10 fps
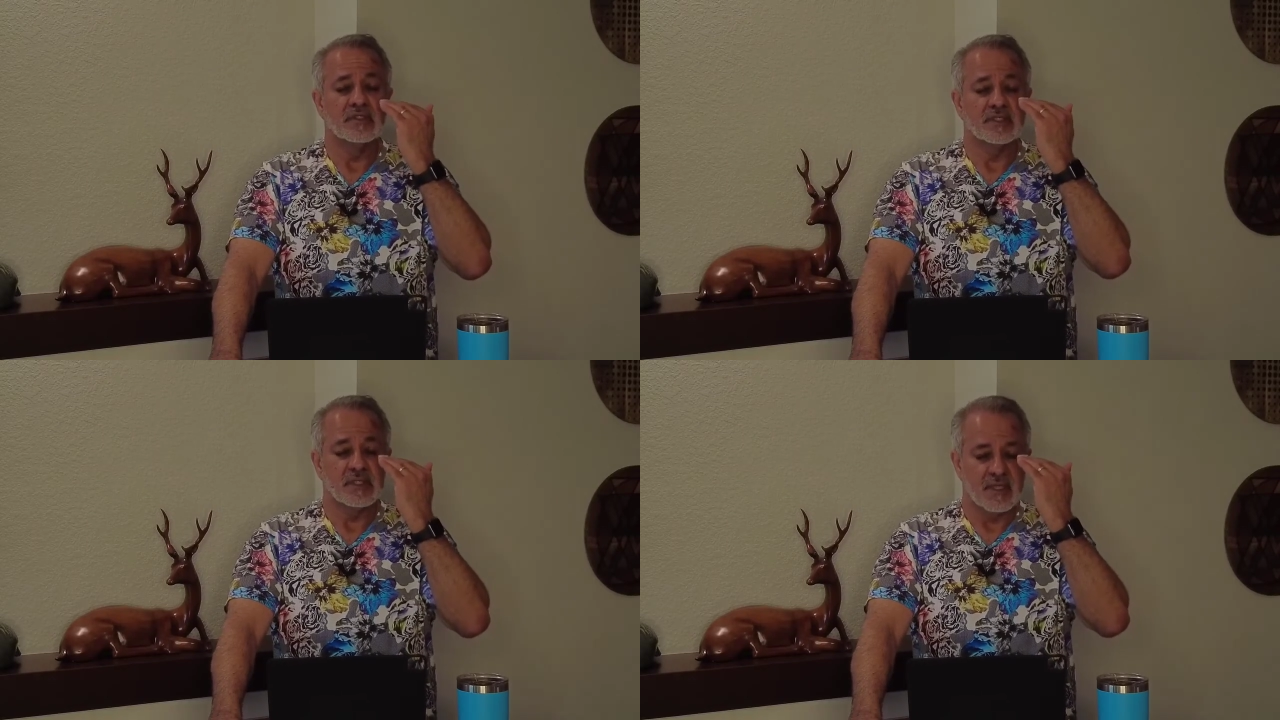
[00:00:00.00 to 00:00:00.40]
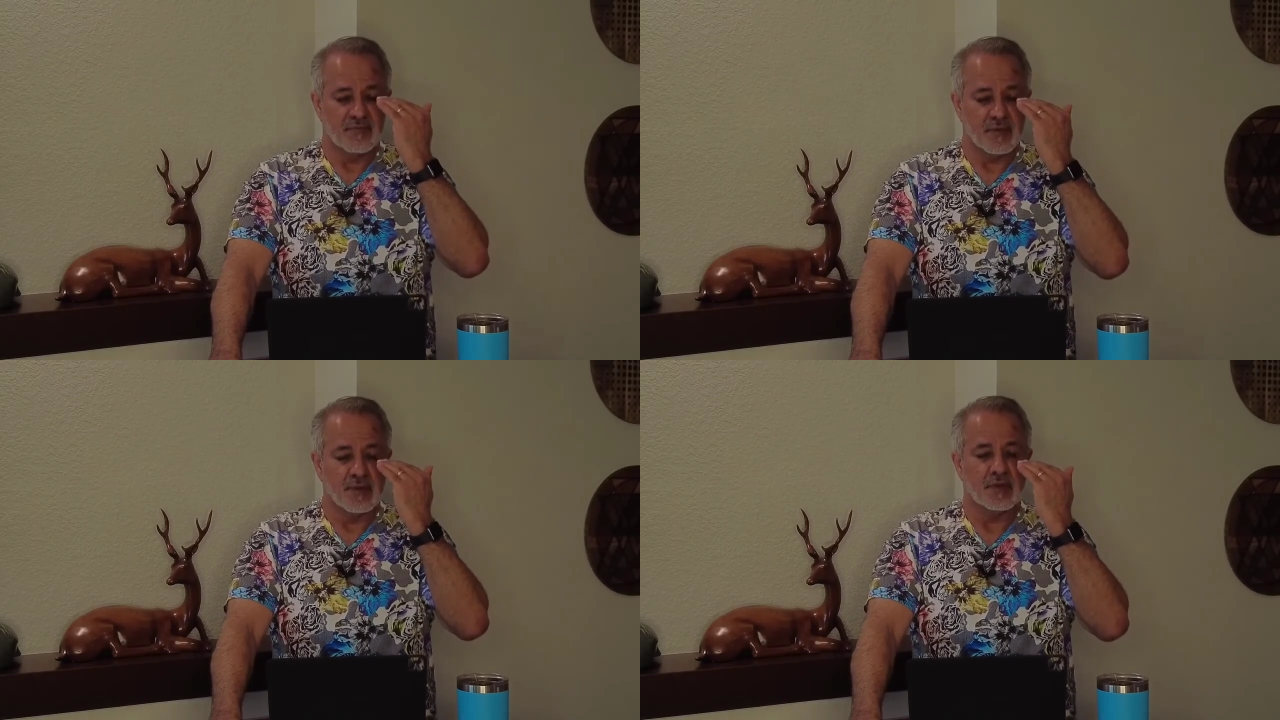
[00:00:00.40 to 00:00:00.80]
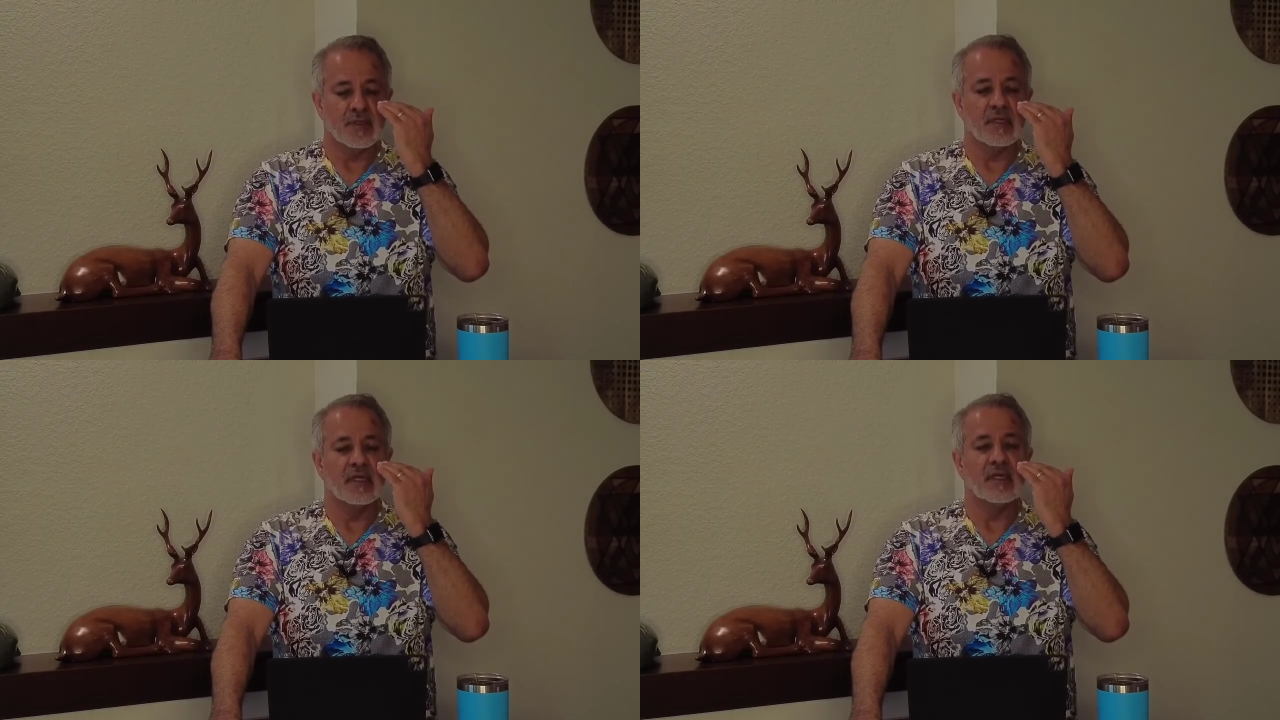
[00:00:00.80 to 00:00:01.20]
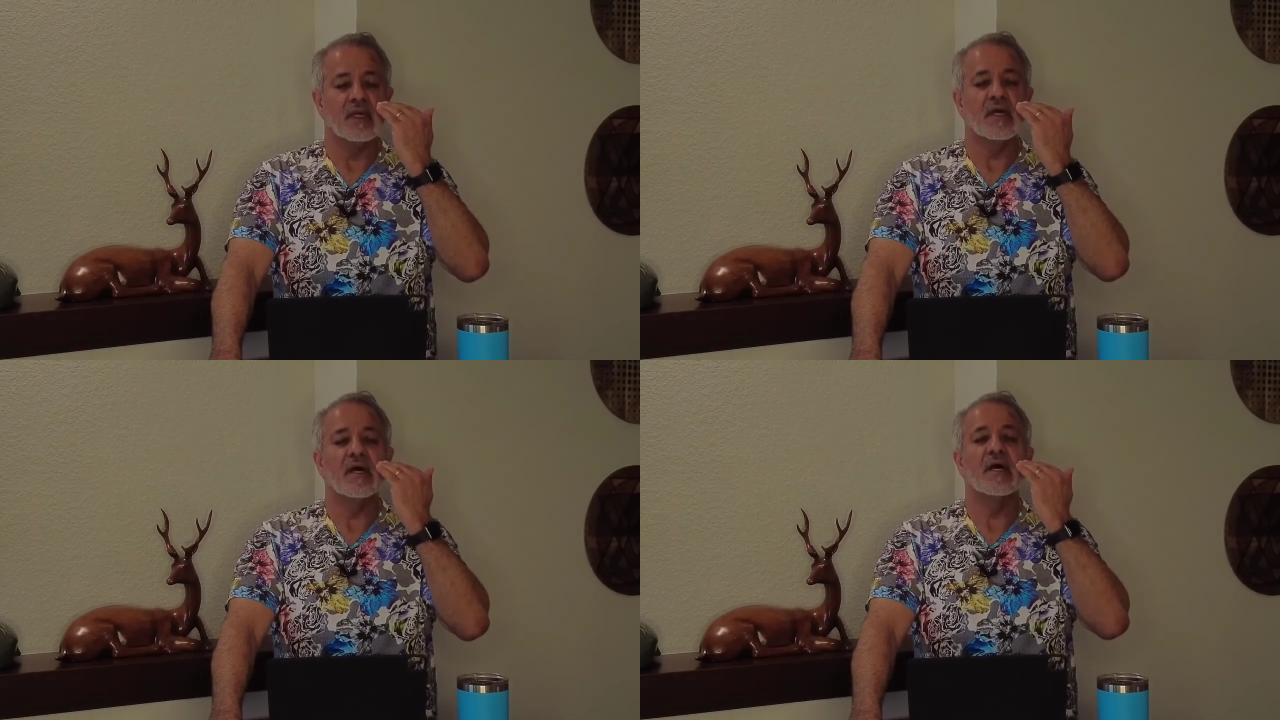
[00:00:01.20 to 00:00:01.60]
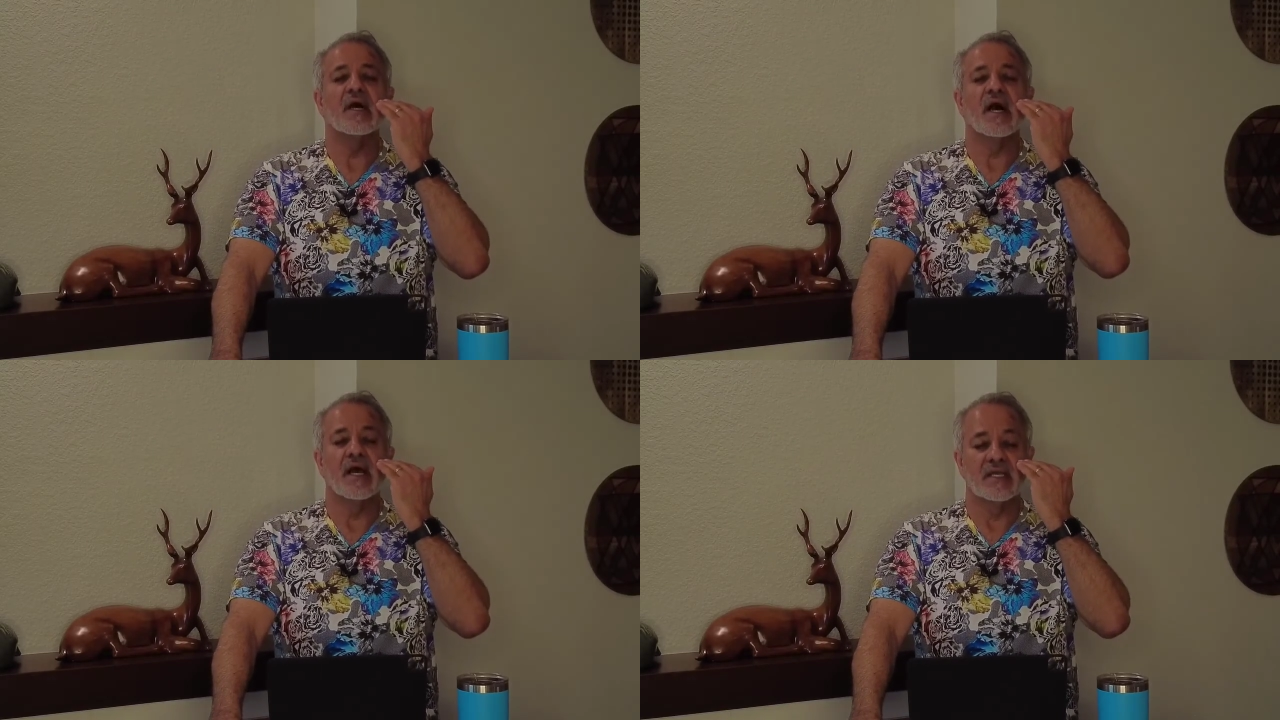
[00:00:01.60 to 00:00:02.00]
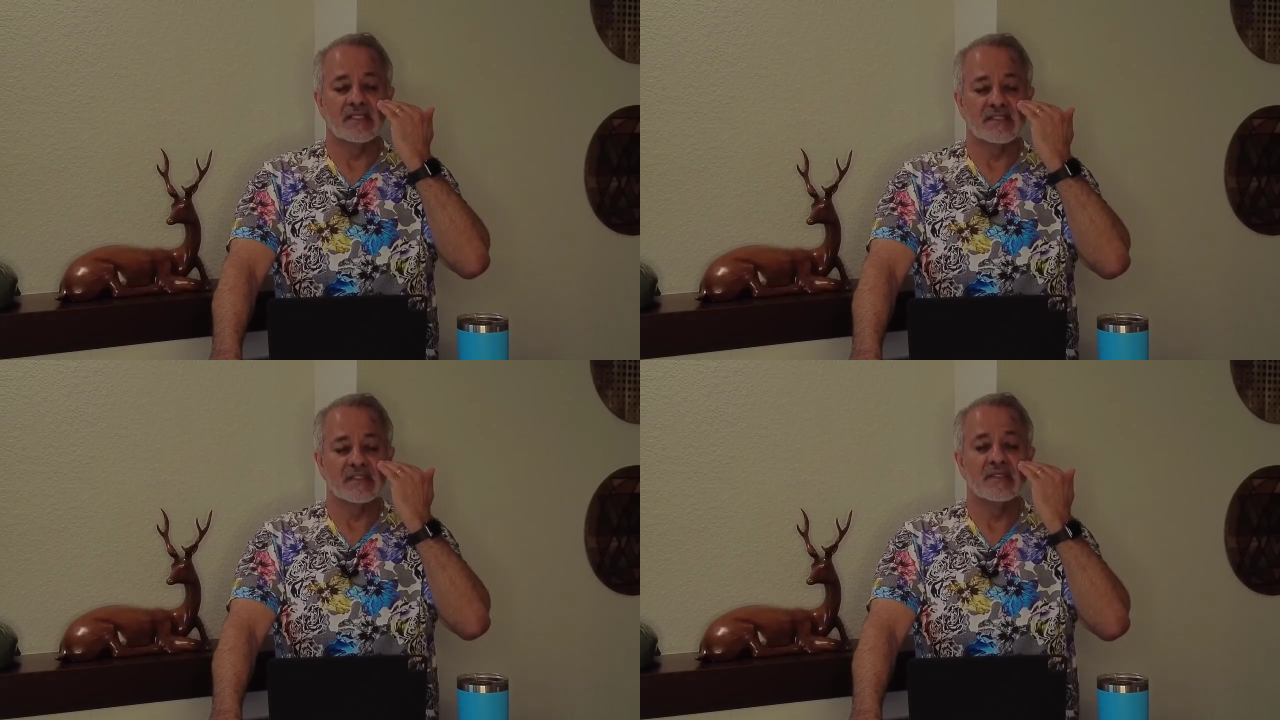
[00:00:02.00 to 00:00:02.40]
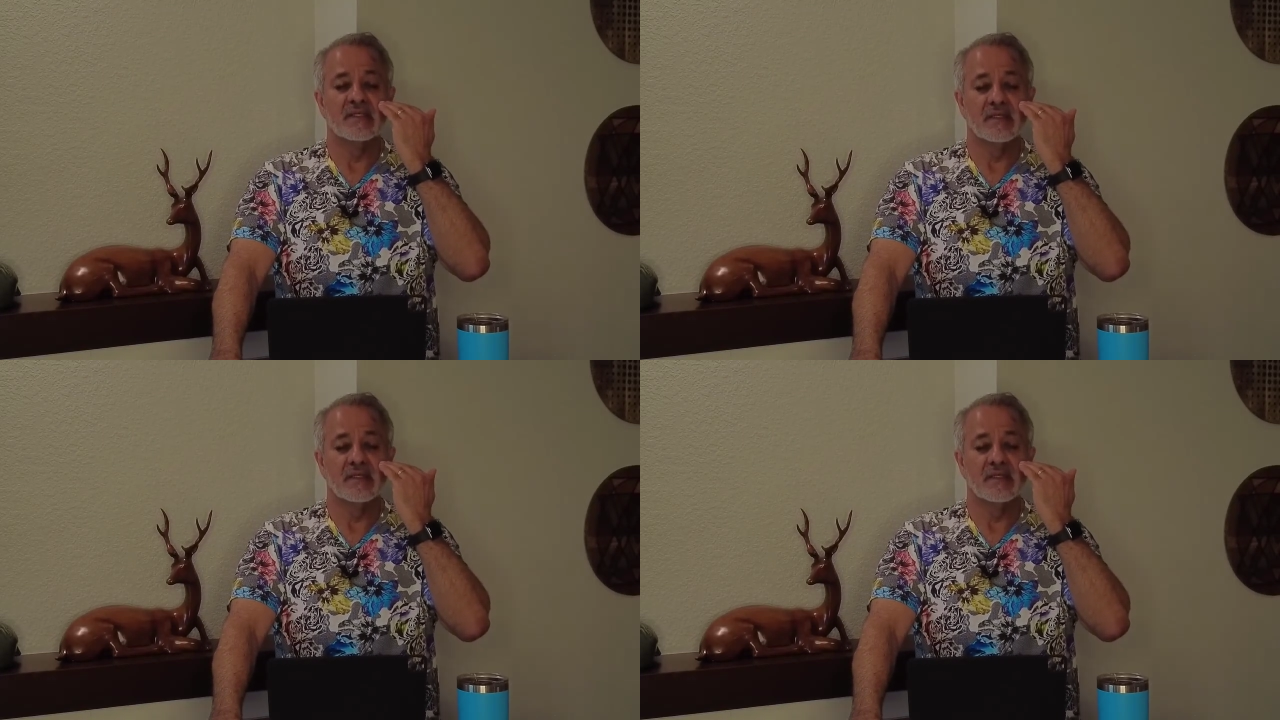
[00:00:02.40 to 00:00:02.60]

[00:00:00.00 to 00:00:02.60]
to cover their eyes,